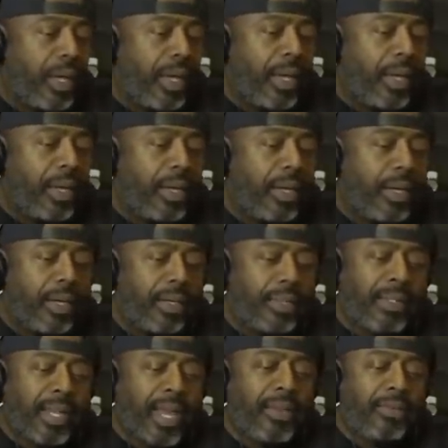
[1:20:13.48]
And
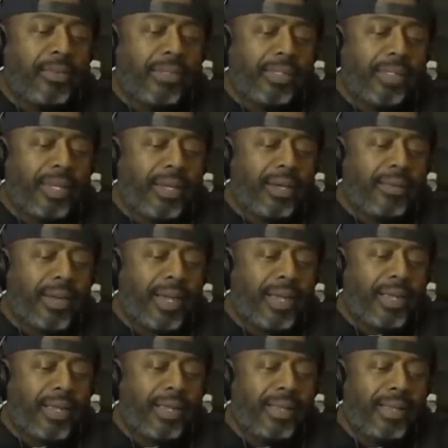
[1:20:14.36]
Dave was there,
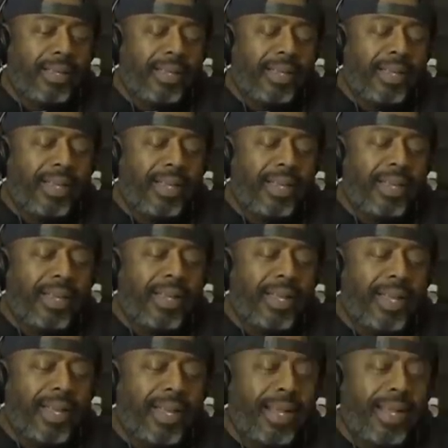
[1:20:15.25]
right?
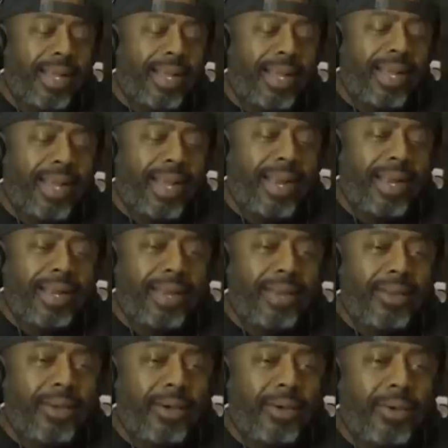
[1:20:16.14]
And I
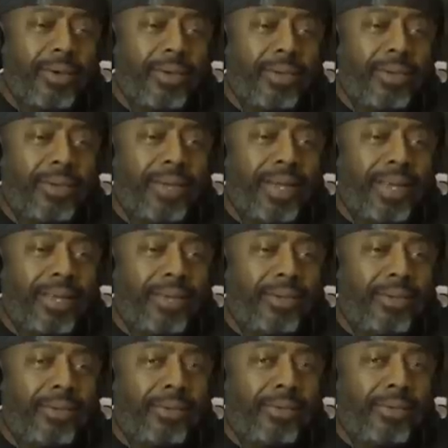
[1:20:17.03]
didn't know, you know how
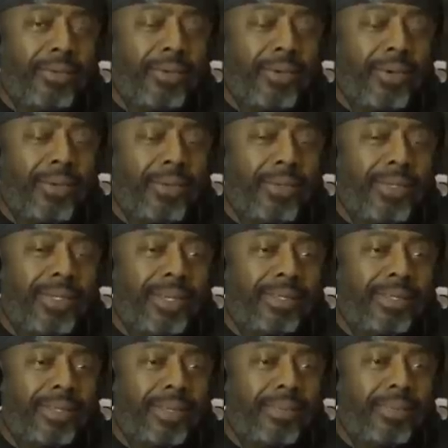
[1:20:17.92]
you know you
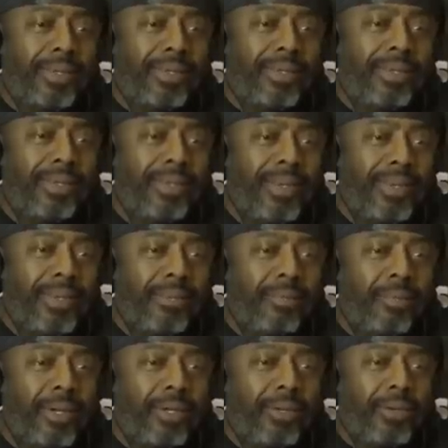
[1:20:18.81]
did something,
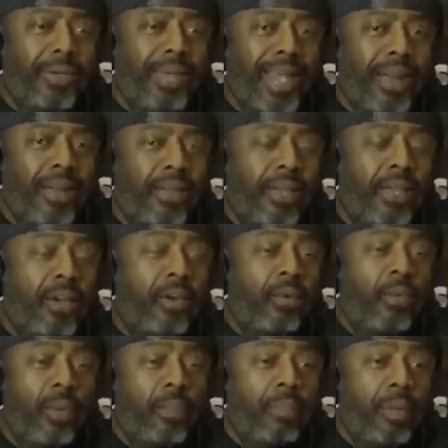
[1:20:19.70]
but you got to
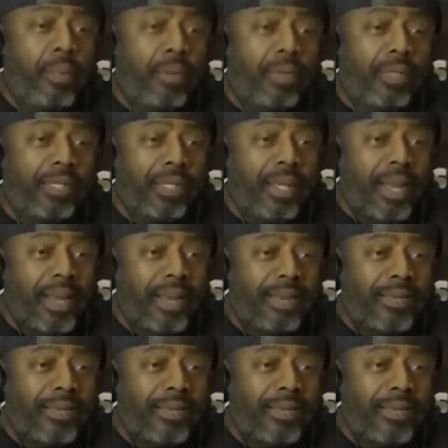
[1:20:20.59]
hear what people are saying?